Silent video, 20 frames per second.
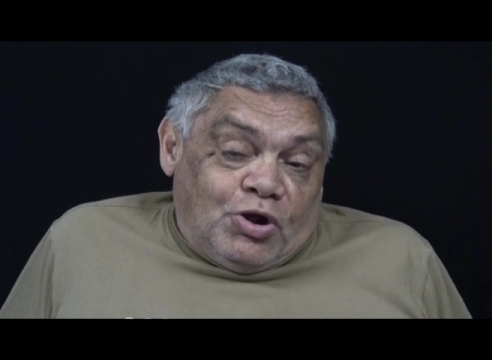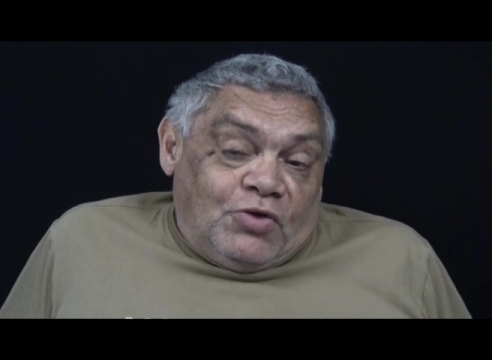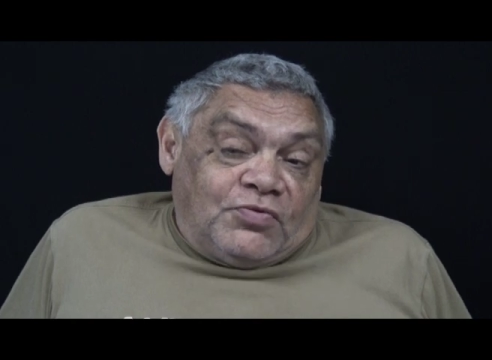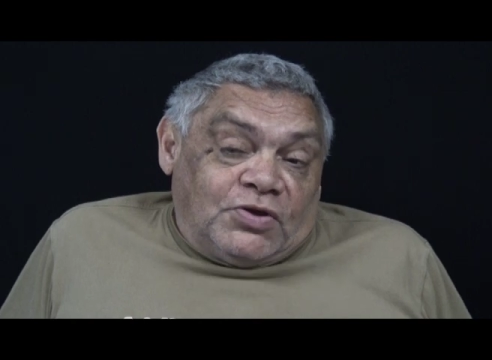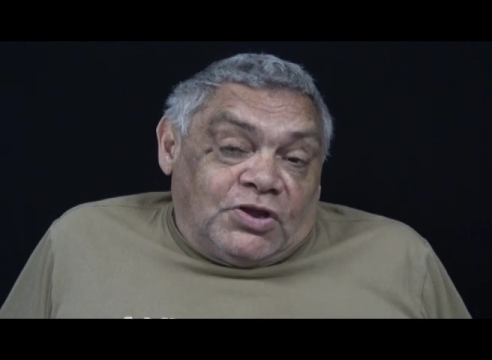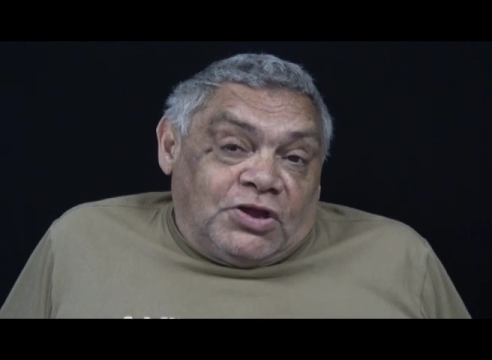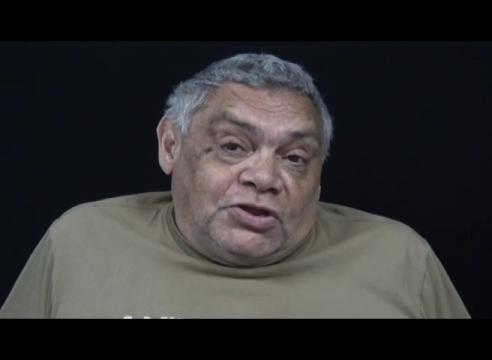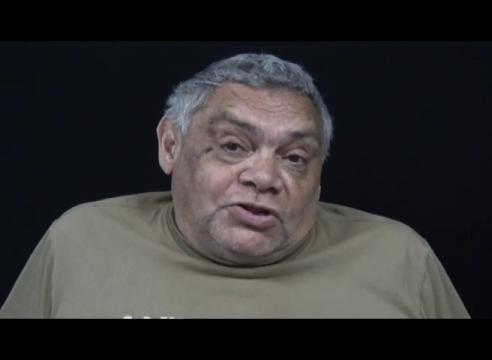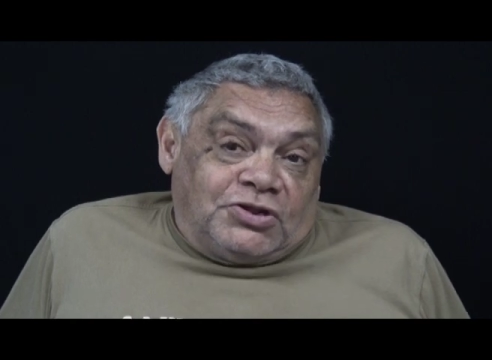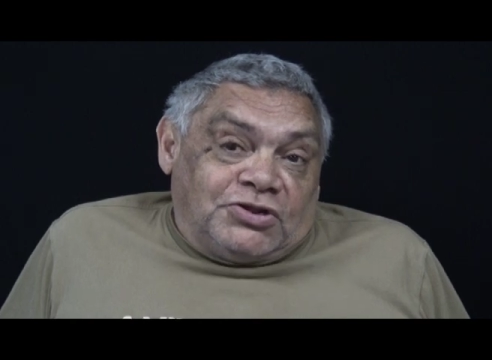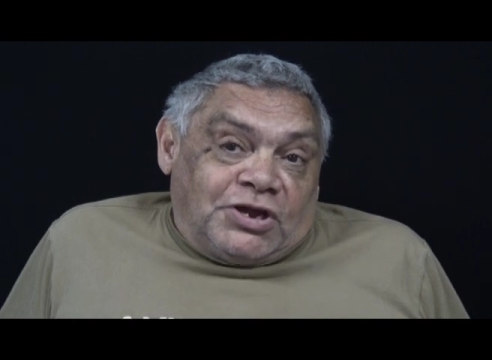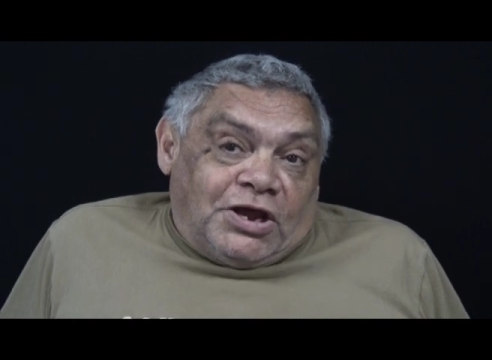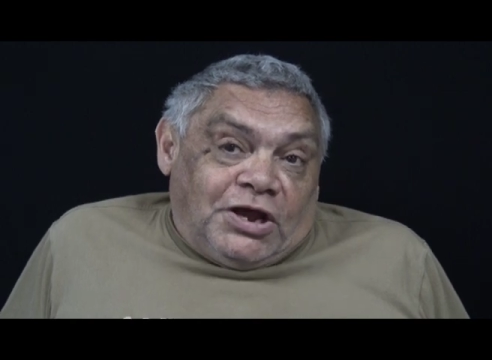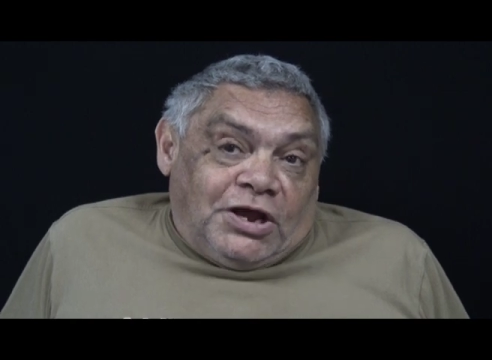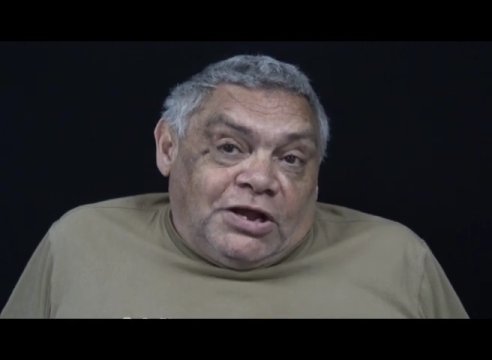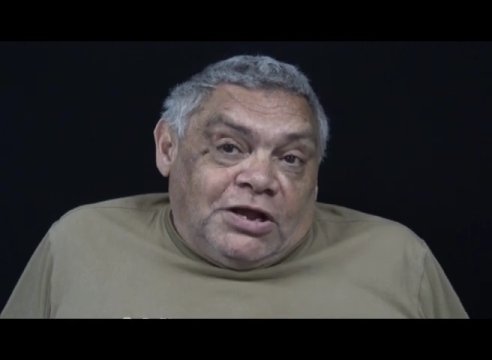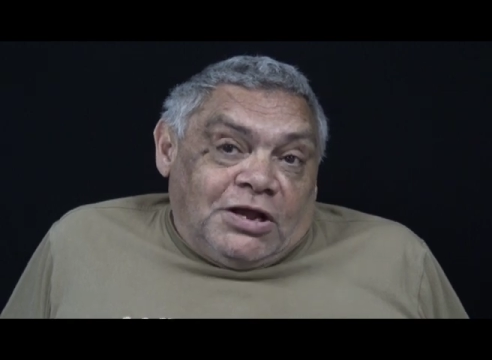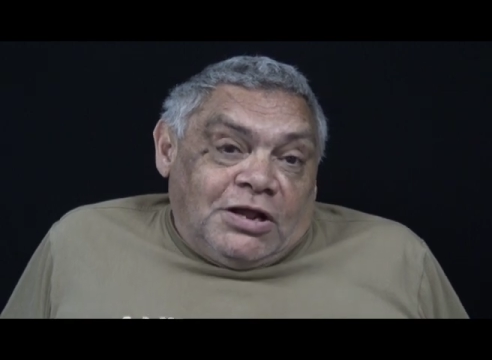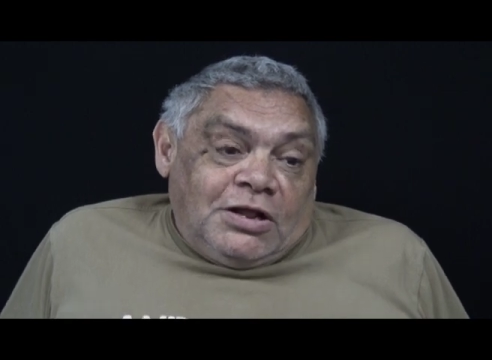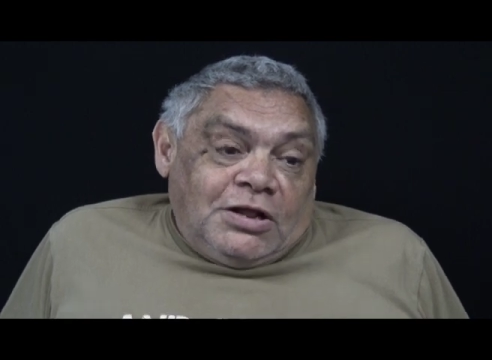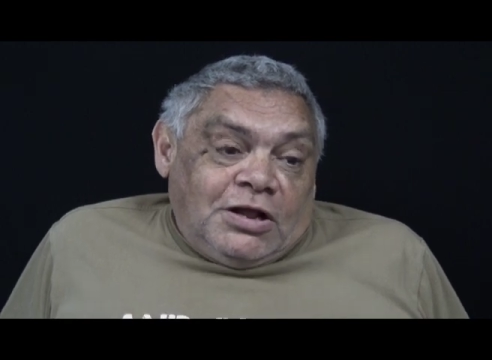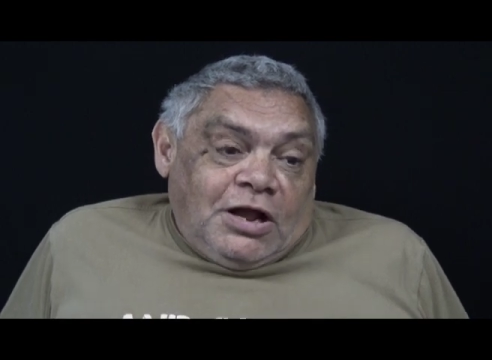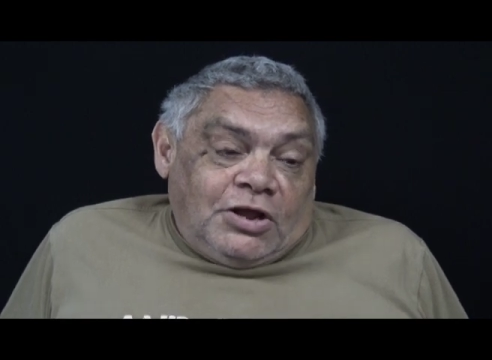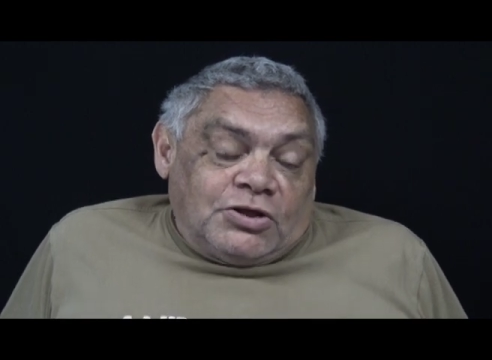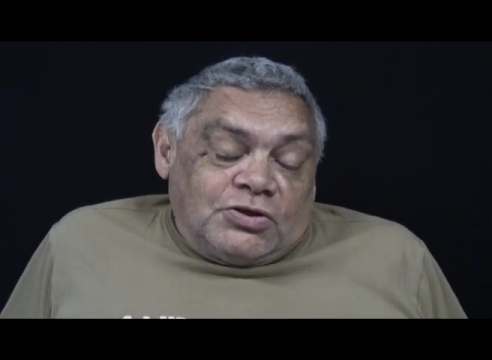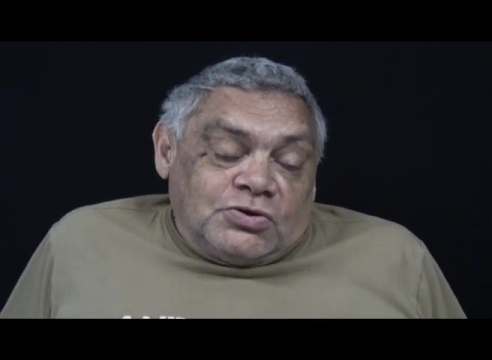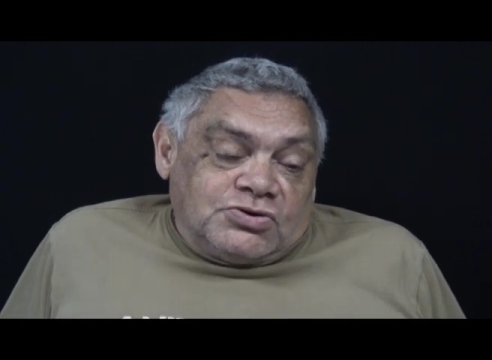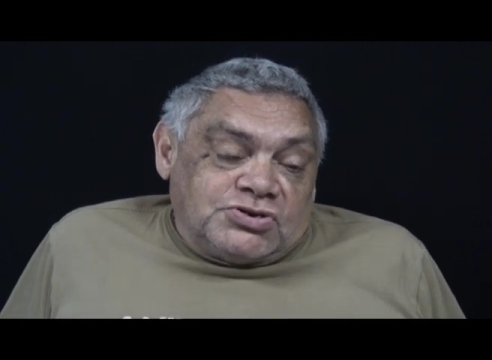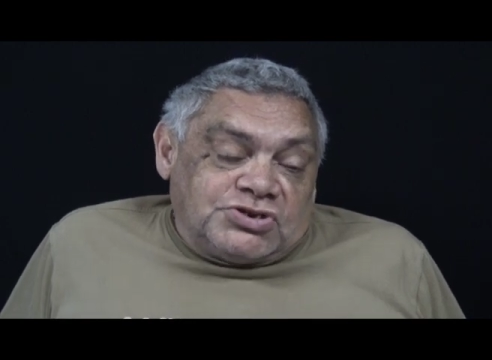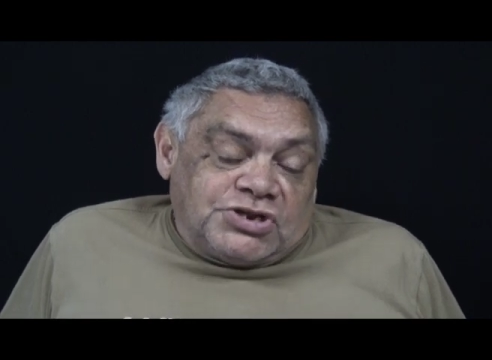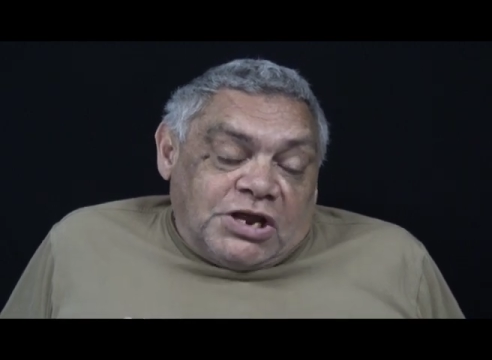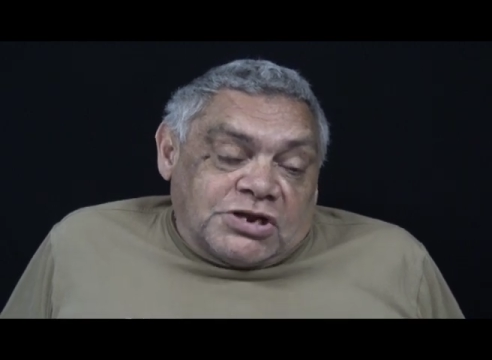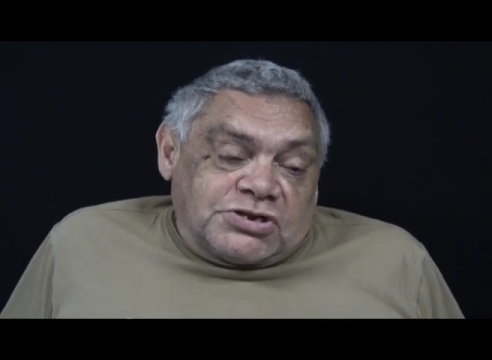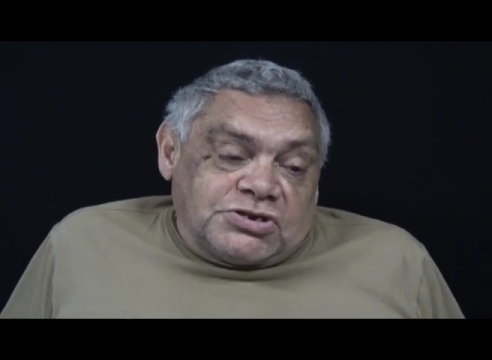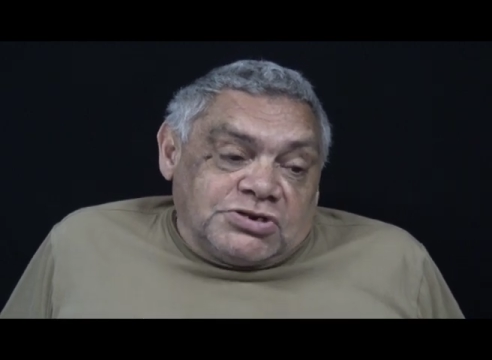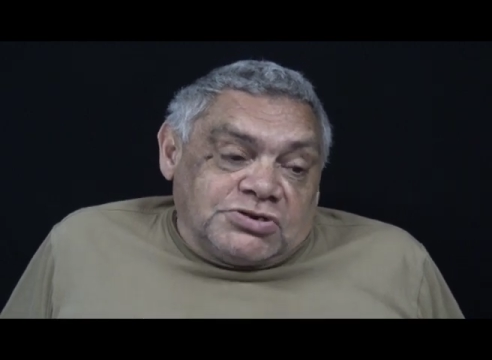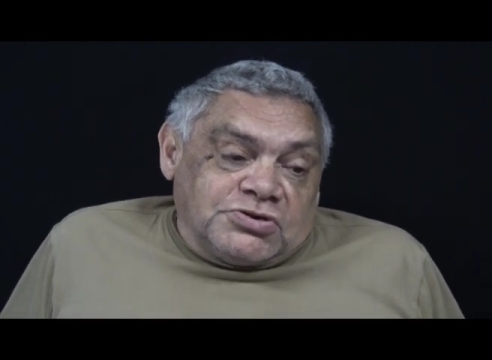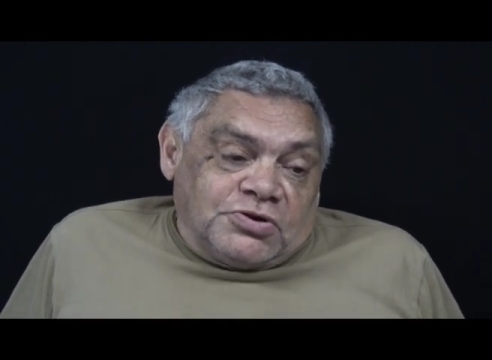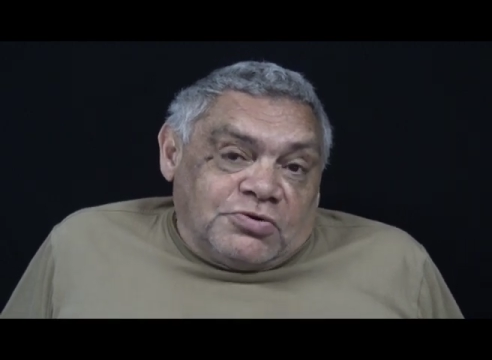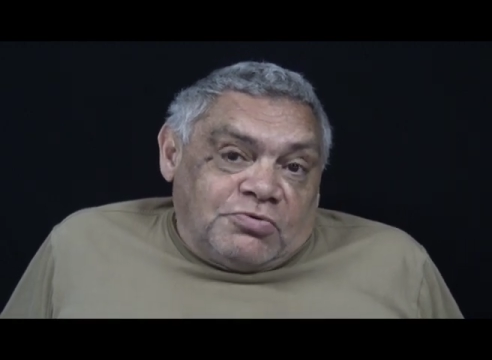over here today. I use
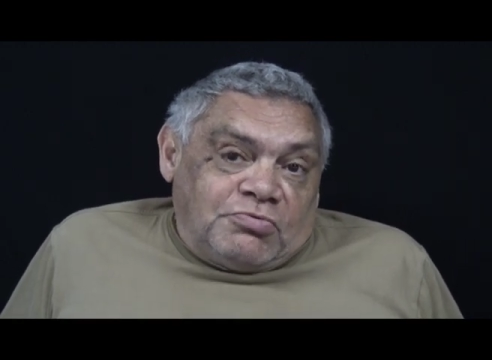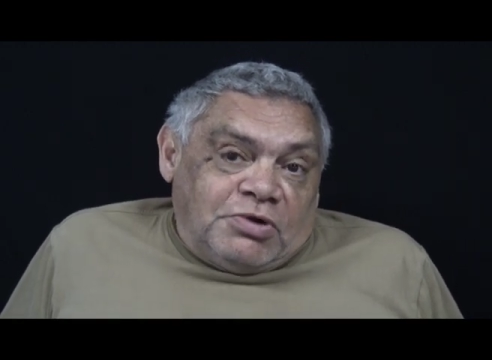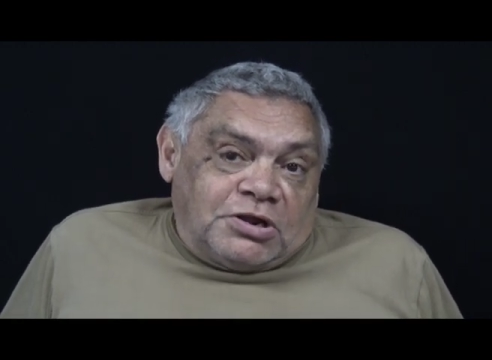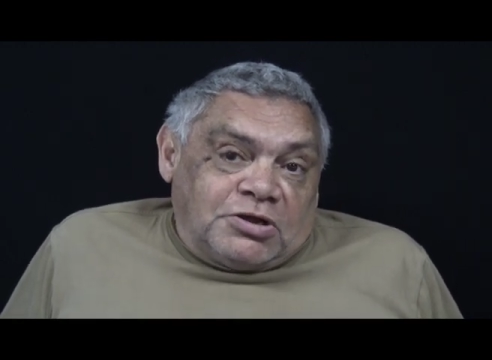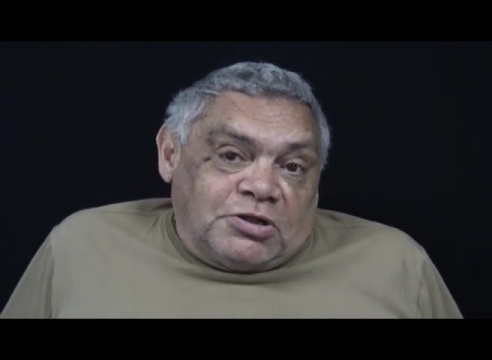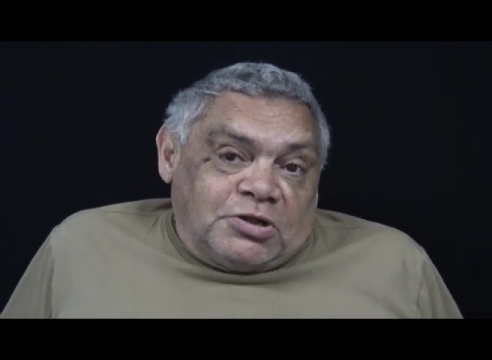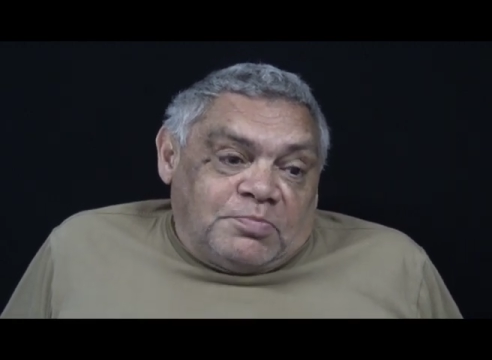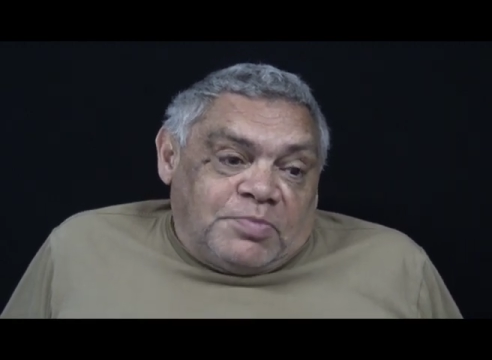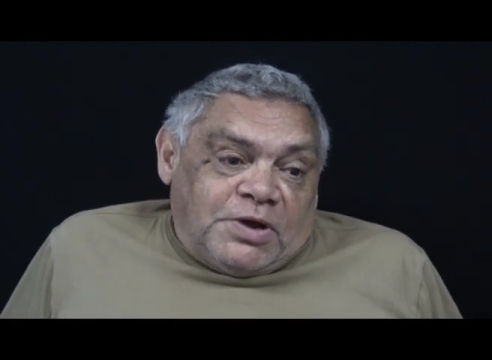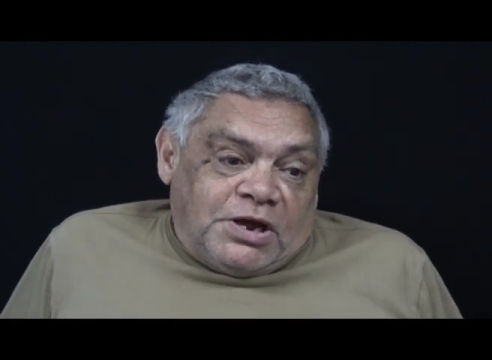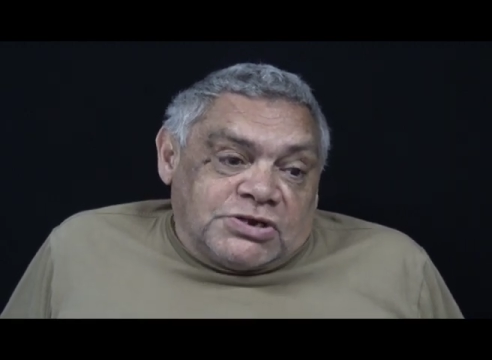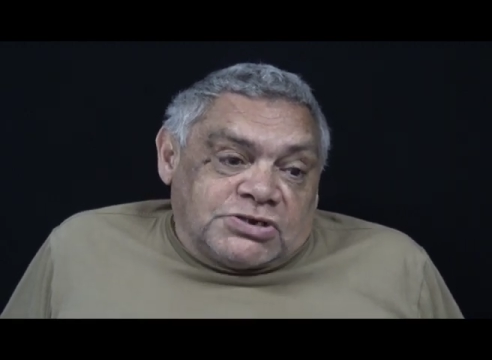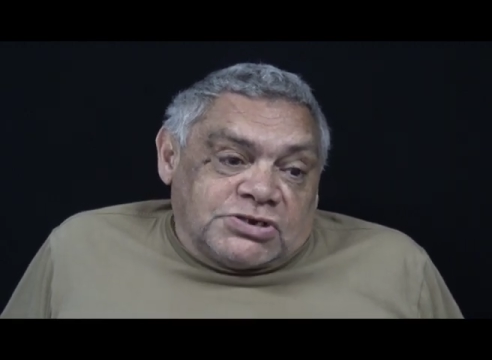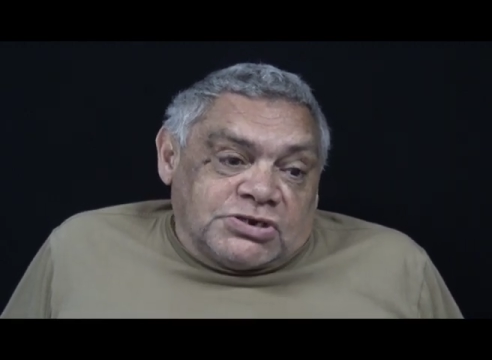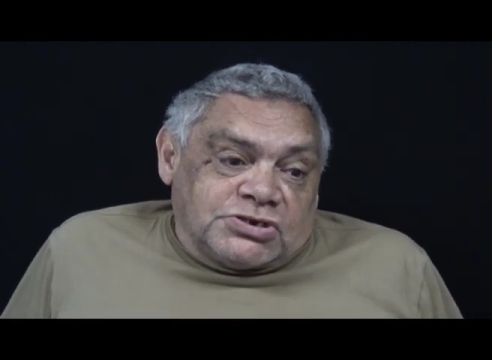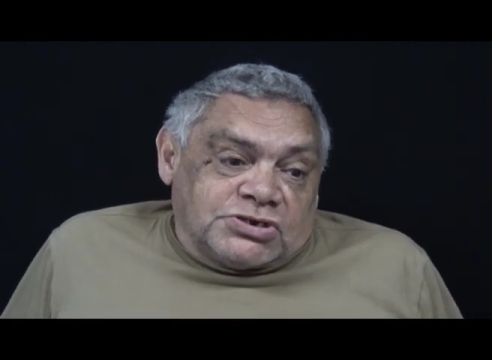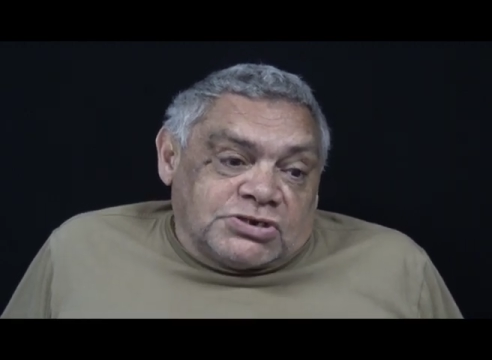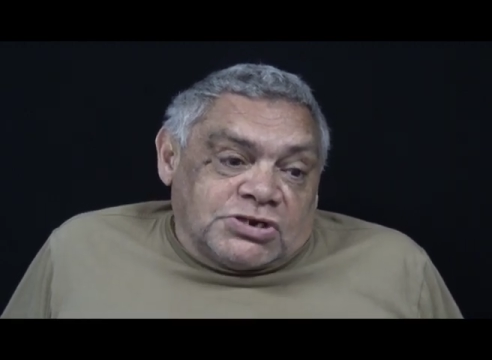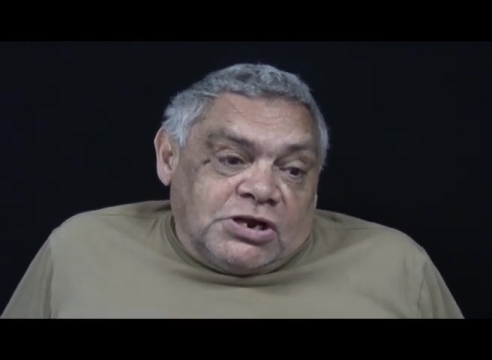taxis on a regular basis.